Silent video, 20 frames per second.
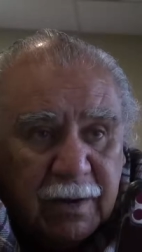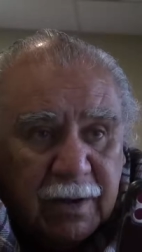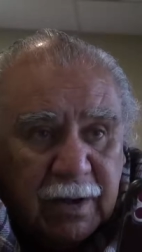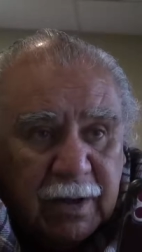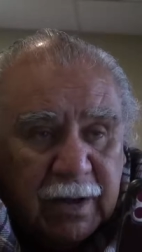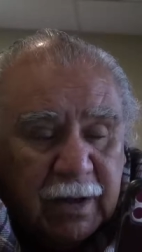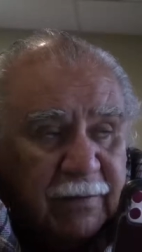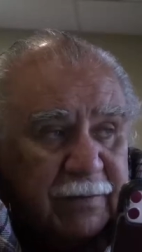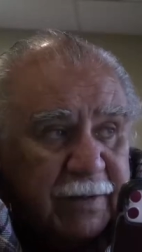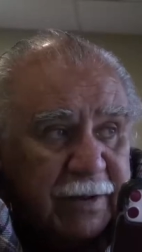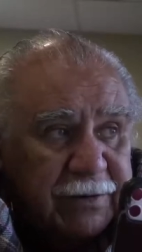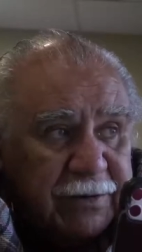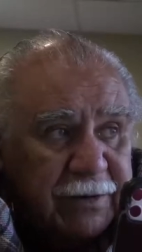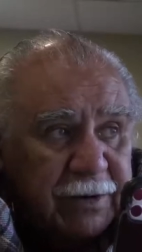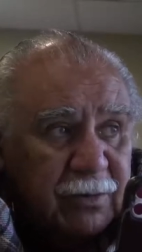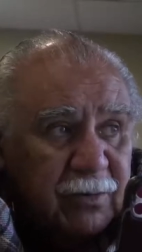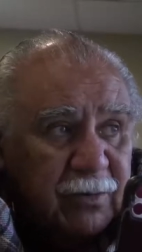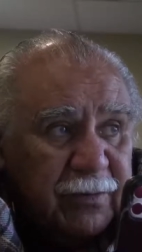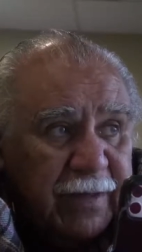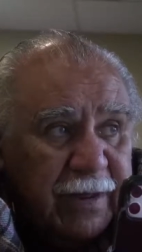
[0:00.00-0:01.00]
how they
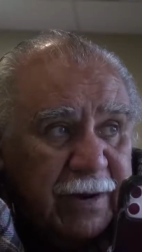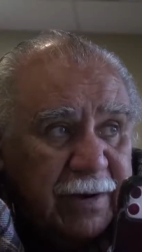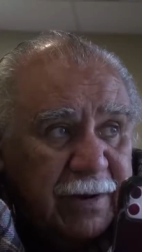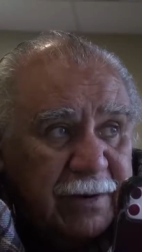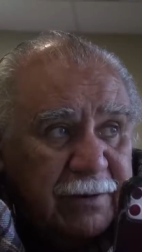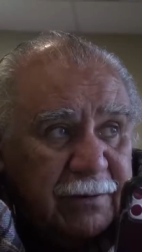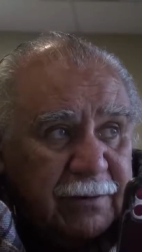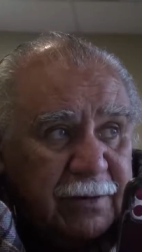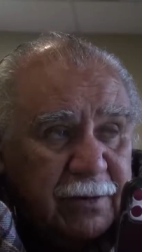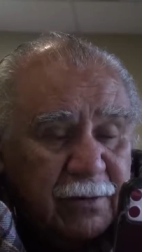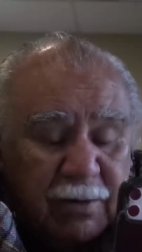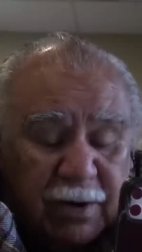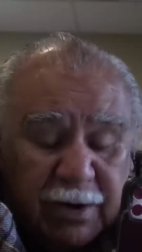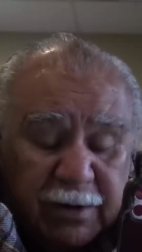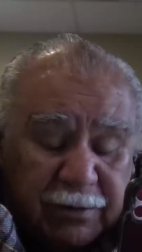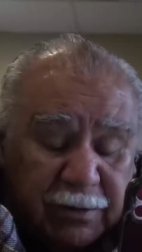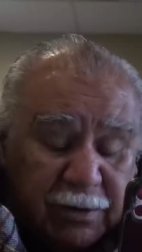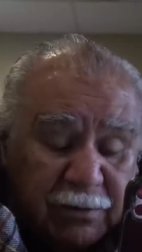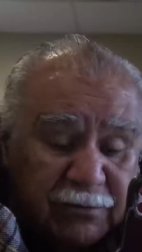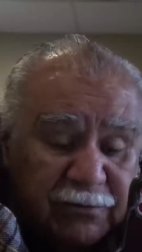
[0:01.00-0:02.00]
deal with that, I don't know. I
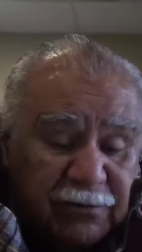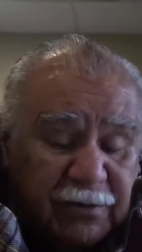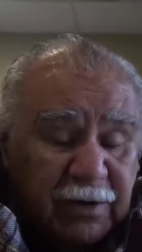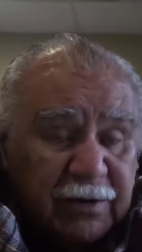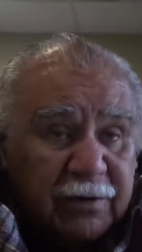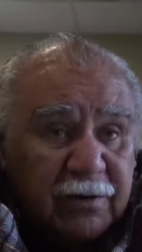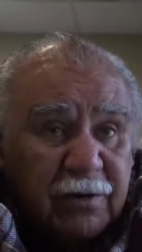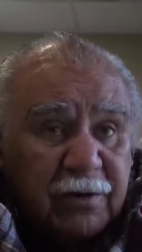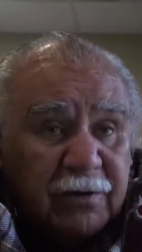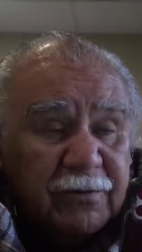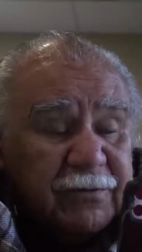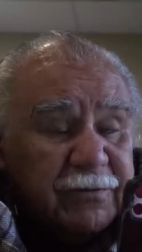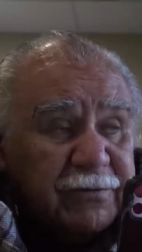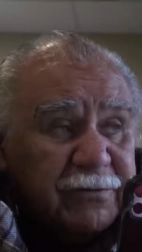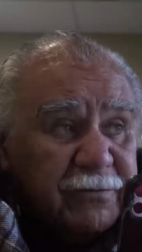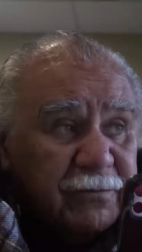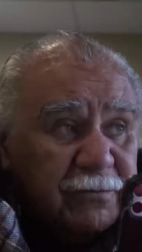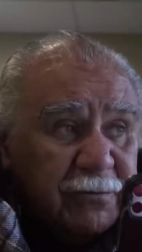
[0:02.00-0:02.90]
know psychologists,